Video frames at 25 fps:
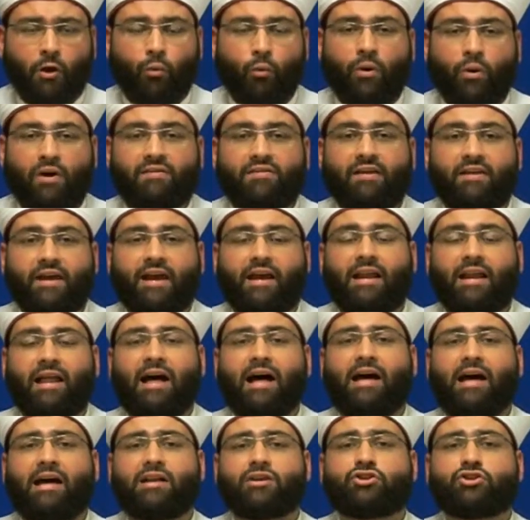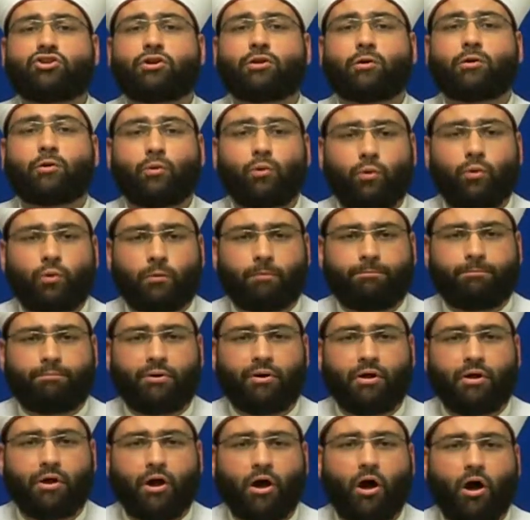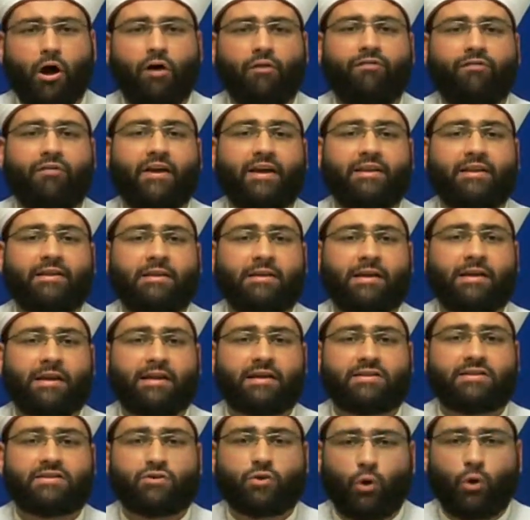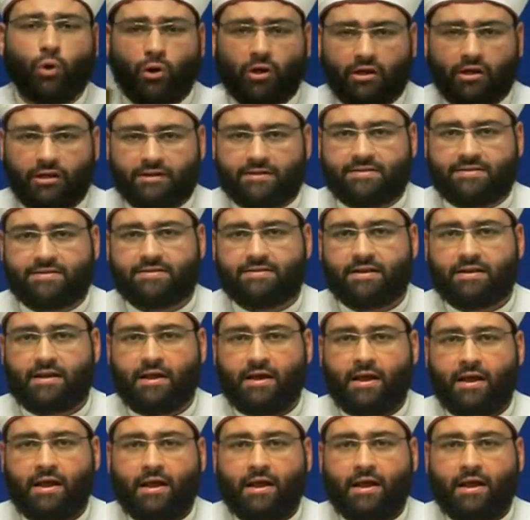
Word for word: with a large group of Indian scholars.